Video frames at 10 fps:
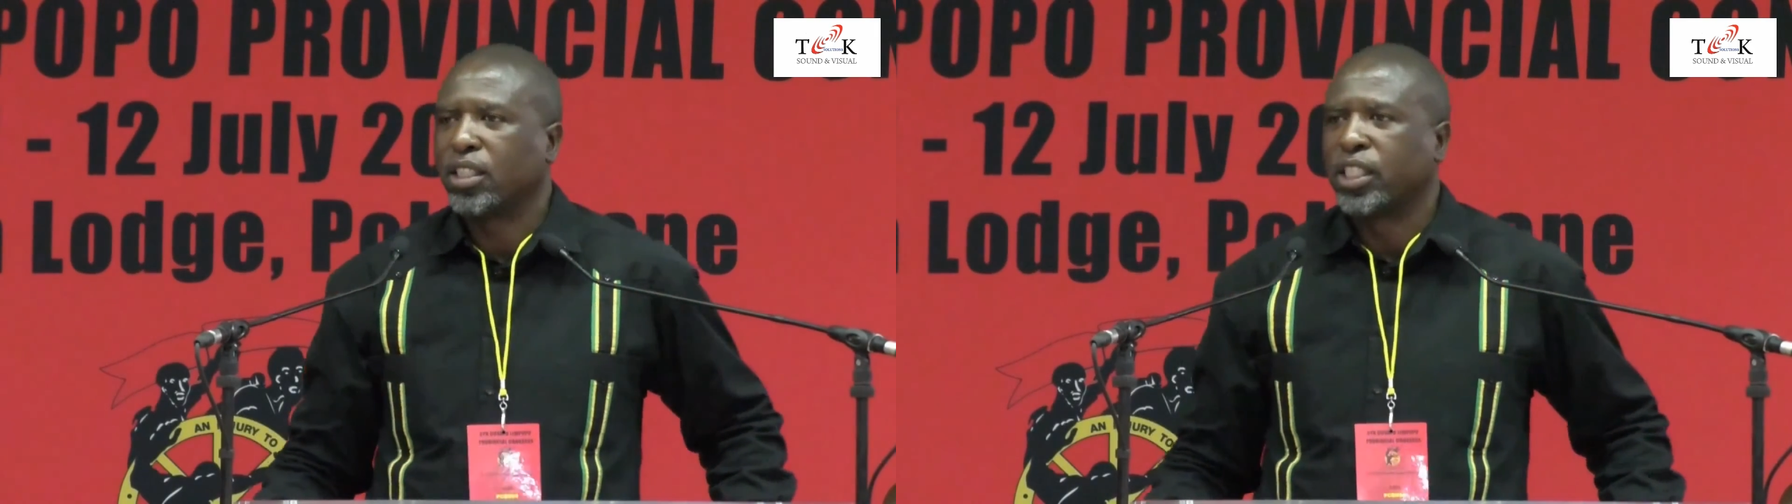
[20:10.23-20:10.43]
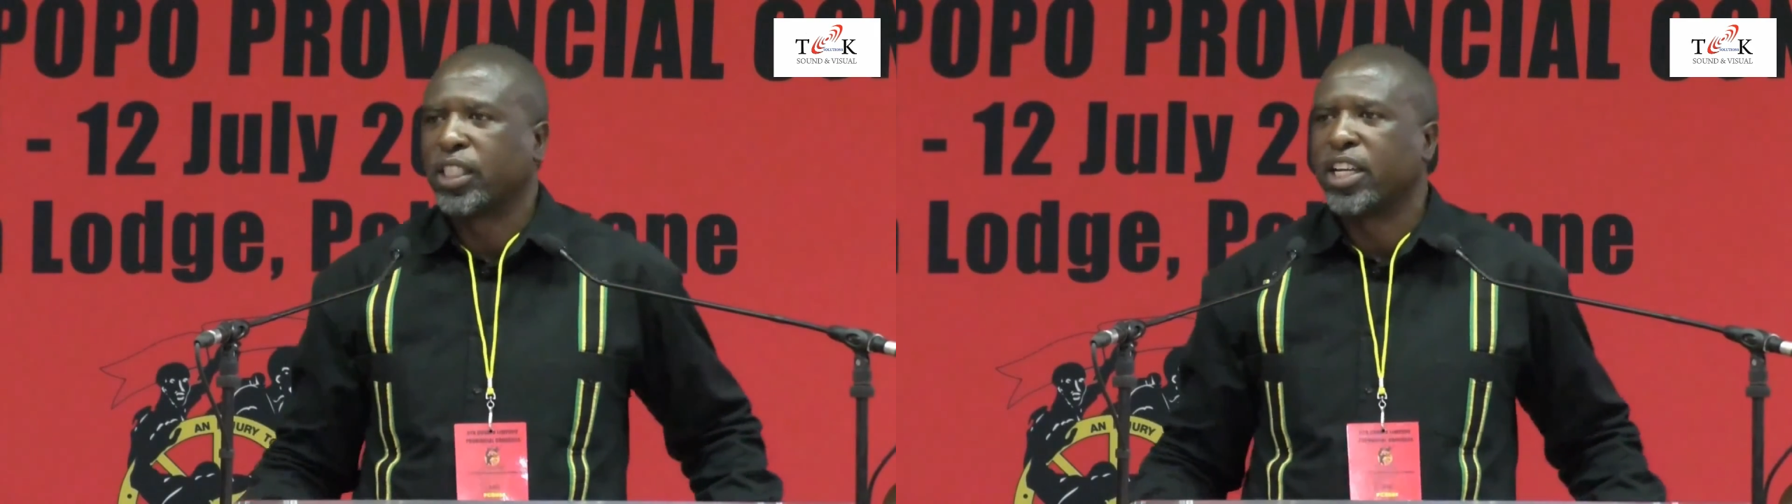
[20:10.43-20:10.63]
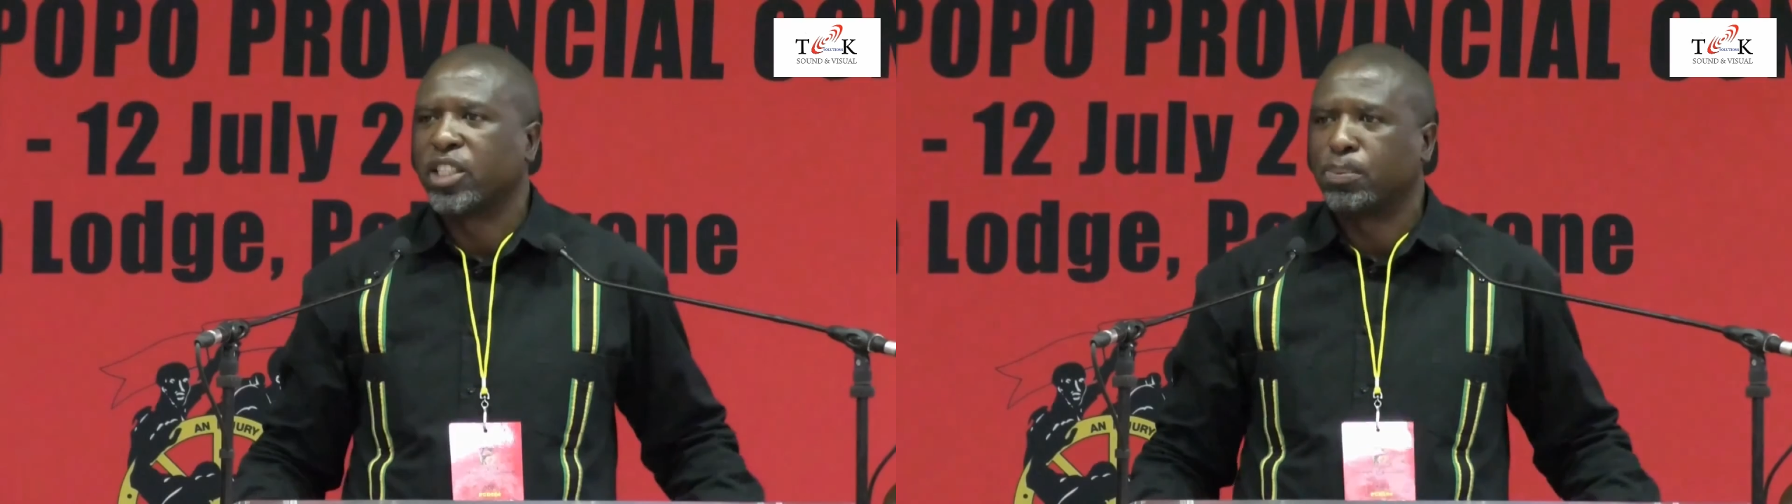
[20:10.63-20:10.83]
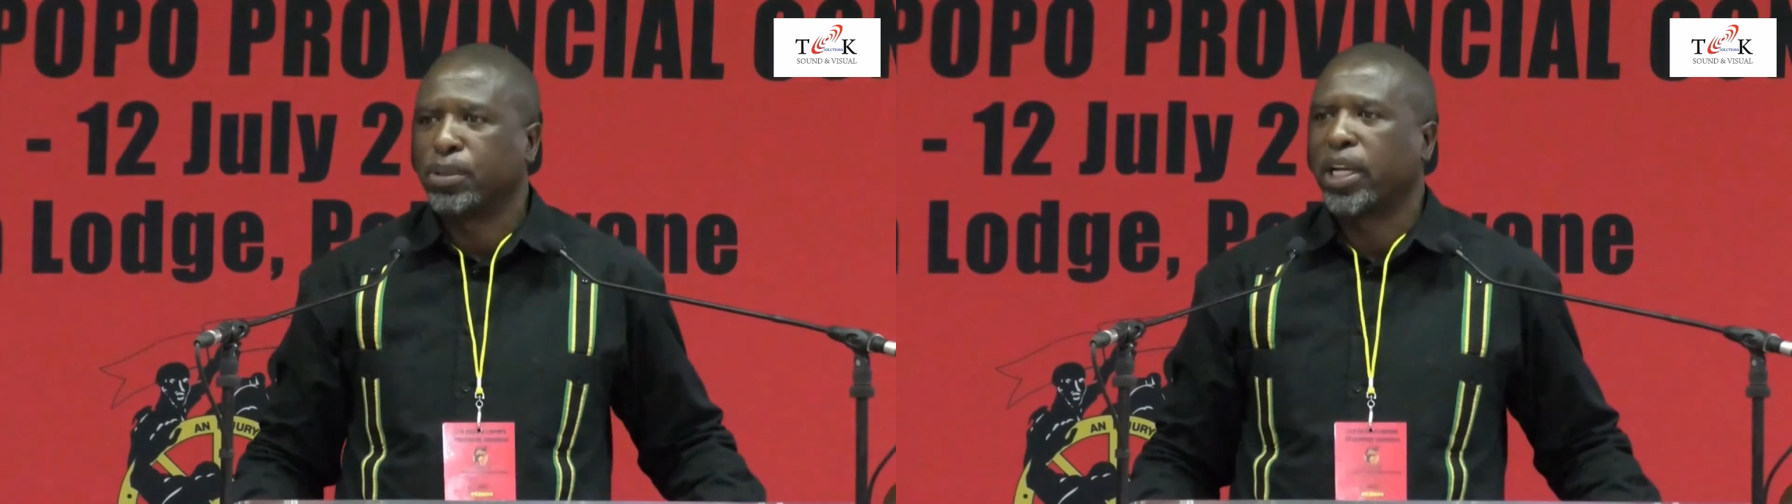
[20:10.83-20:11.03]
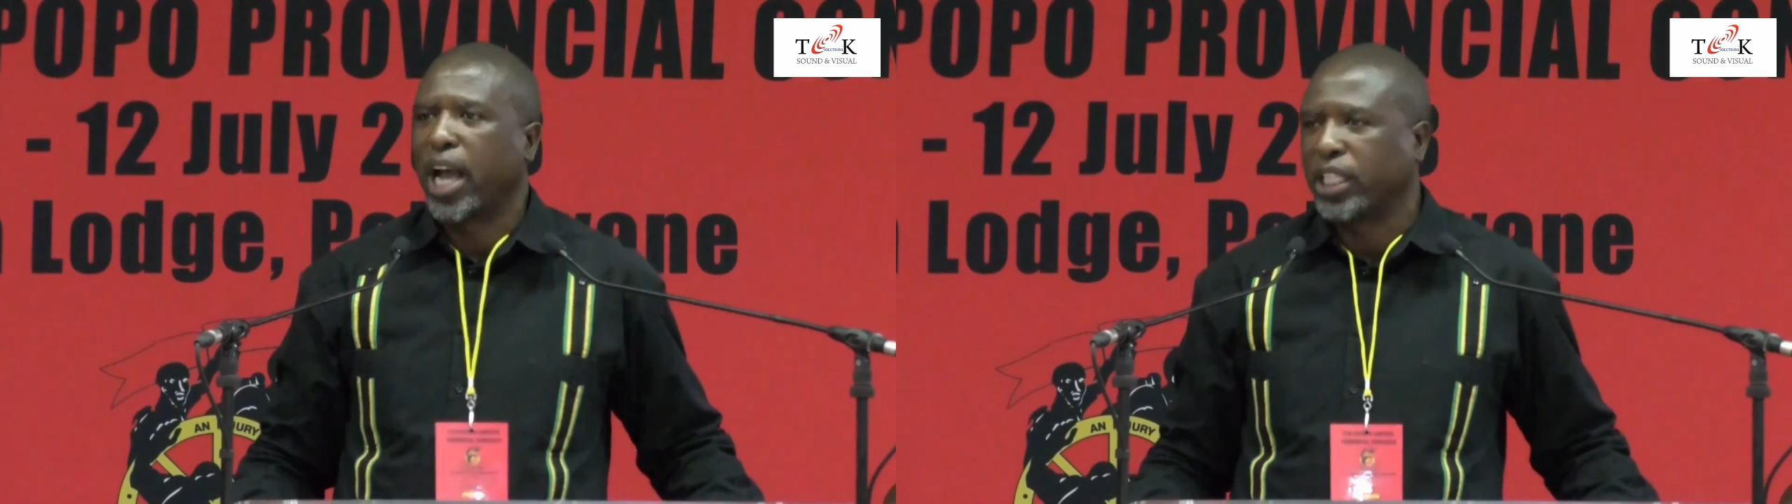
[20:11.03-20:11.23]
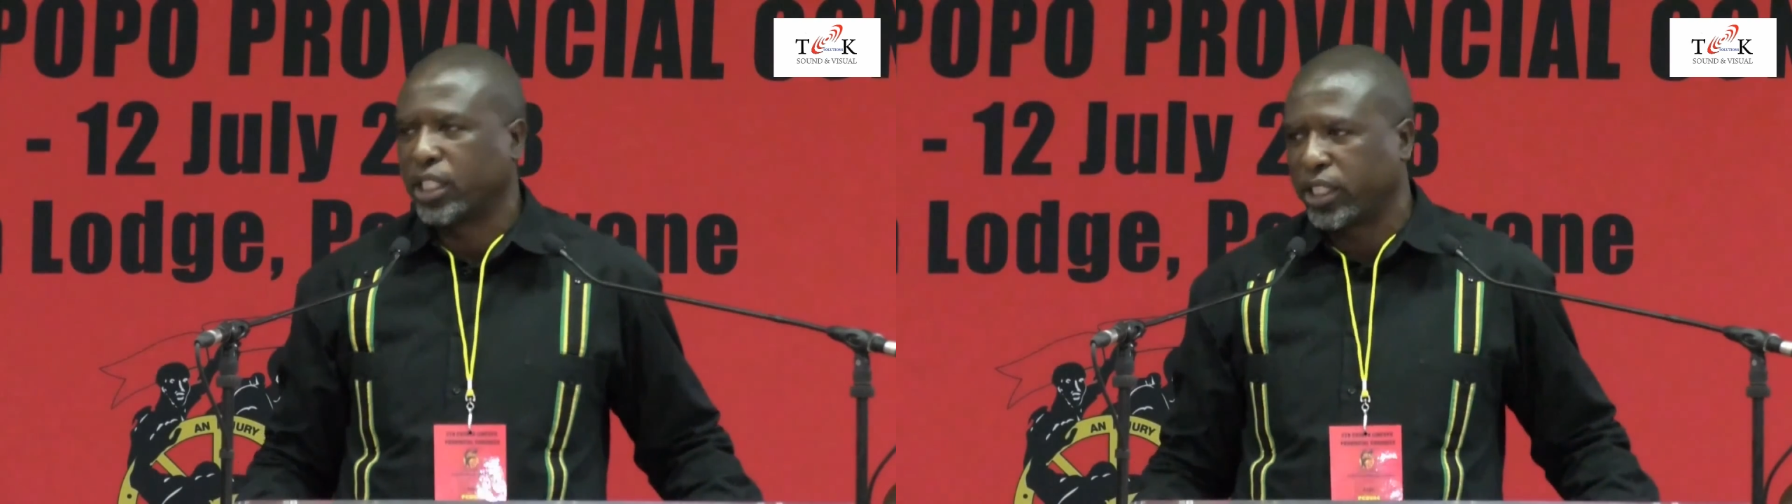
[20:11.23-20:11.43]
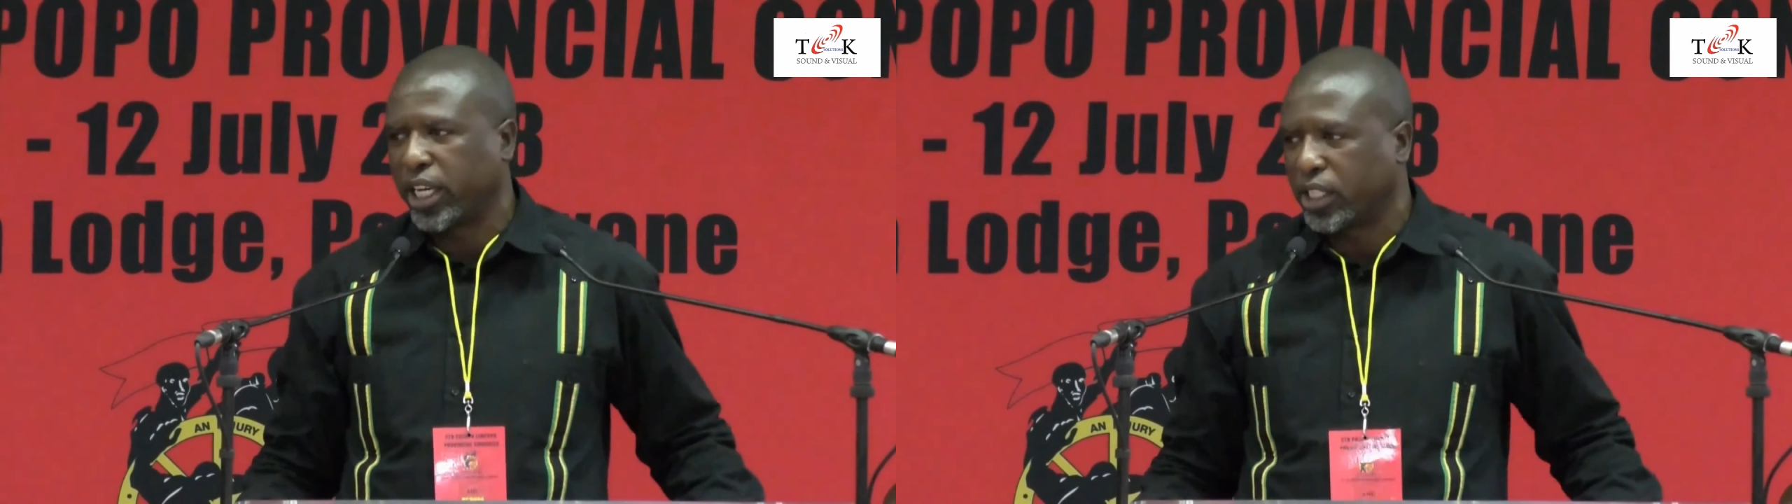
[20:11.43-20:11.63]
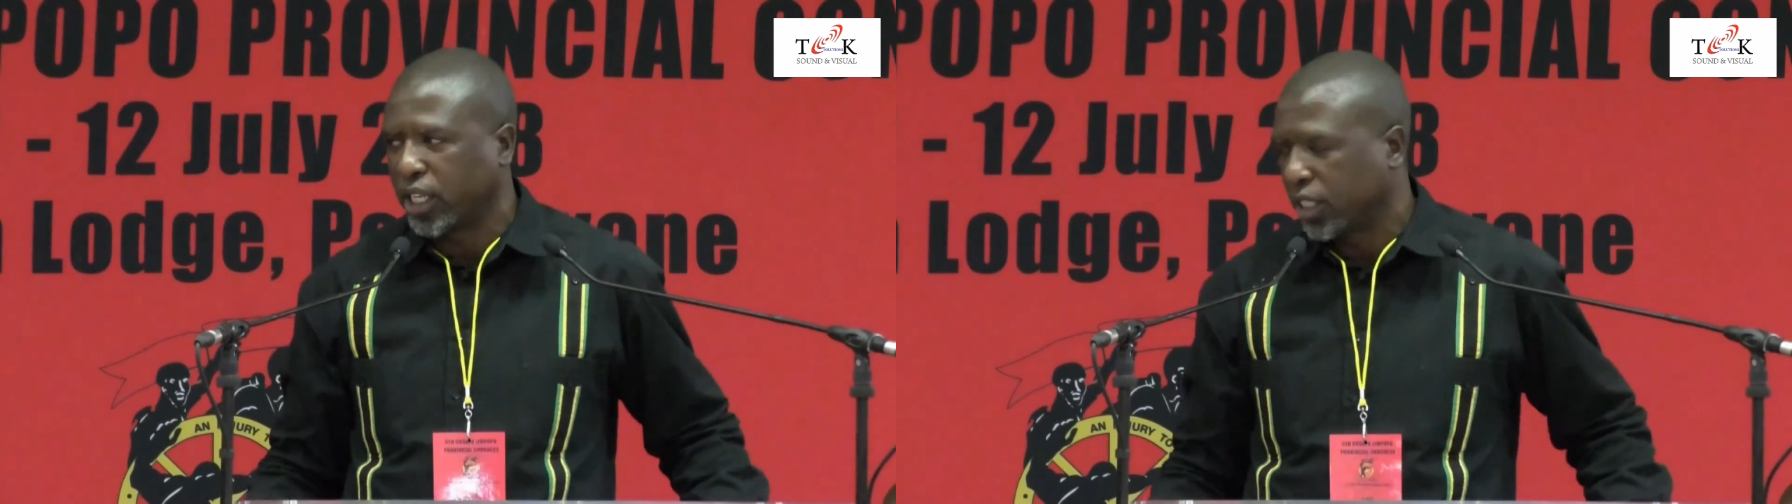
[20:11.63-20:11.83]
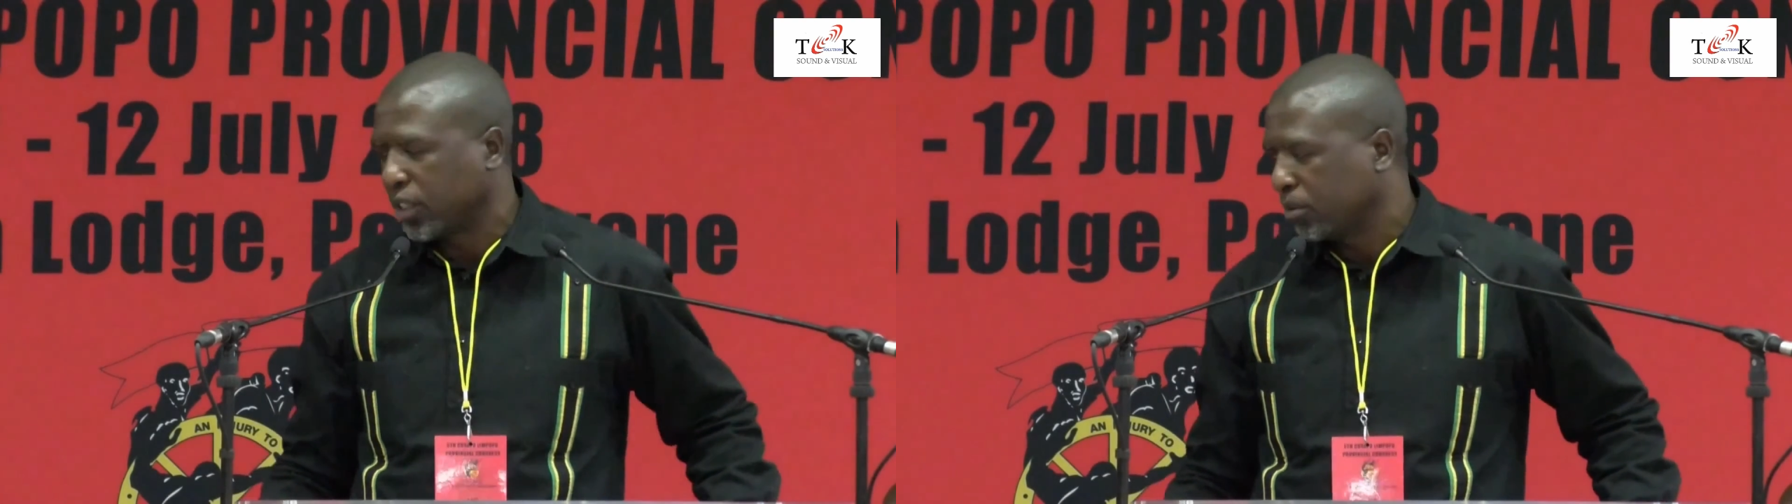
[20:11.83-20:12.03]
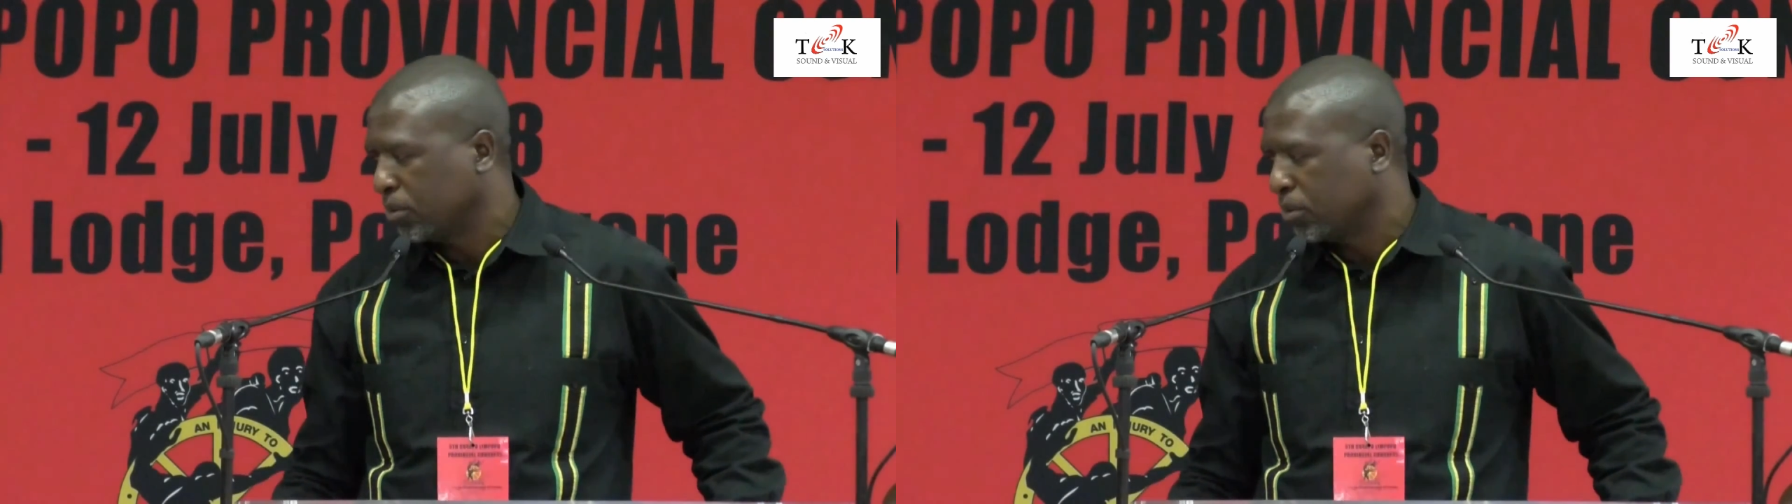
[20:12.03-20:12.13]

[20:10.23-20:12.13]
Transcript: it can speak agitated.